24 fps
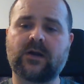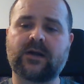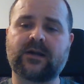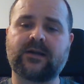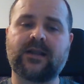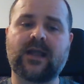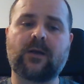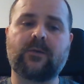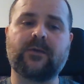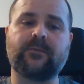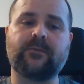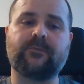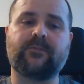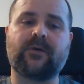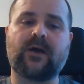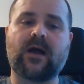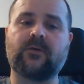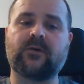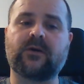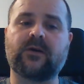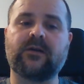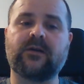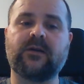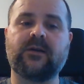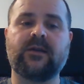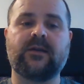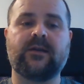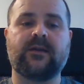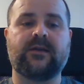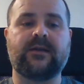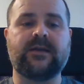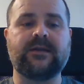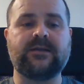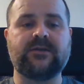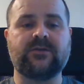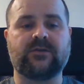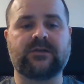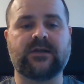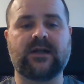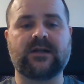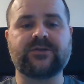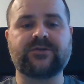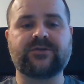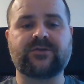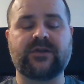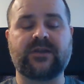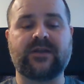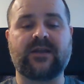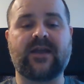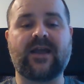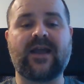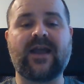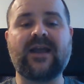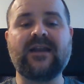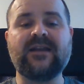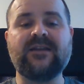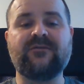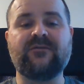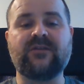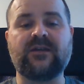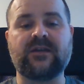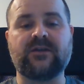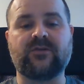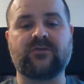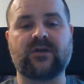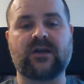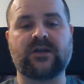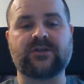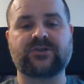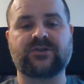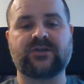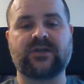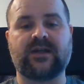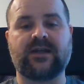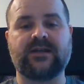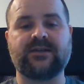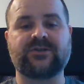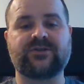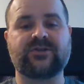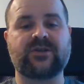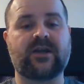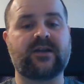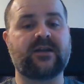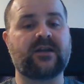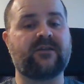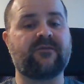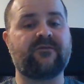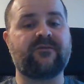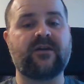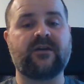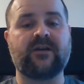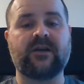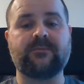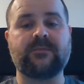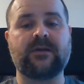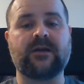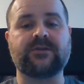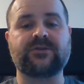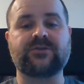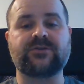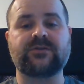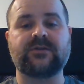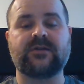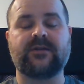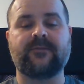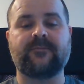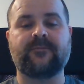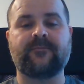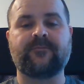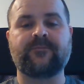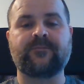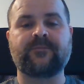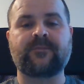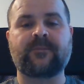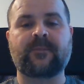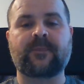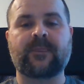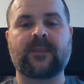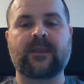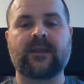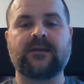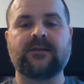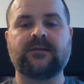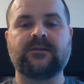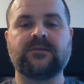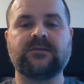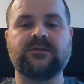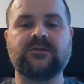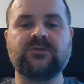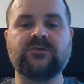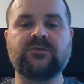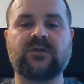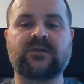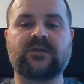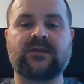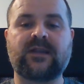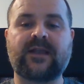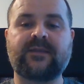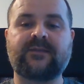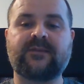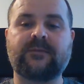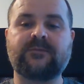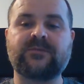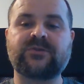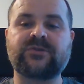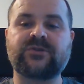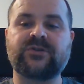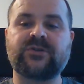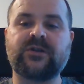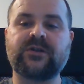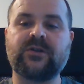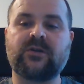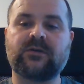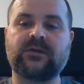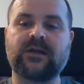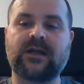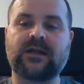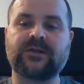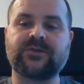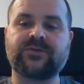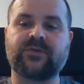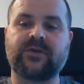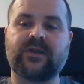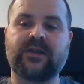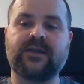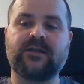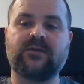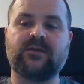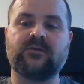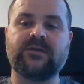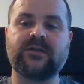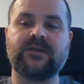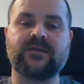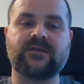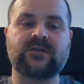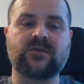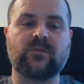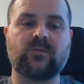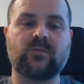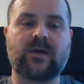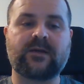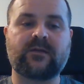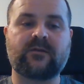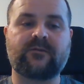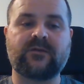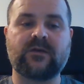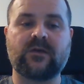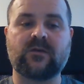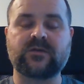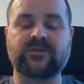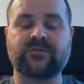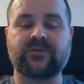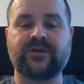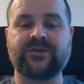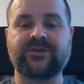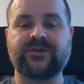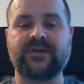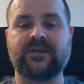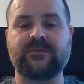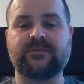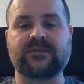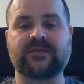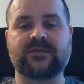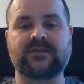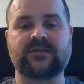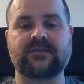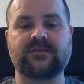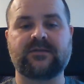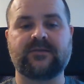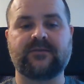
now in power in your country envy Russia and China very much. Do not let them turn your country into one of those regimes.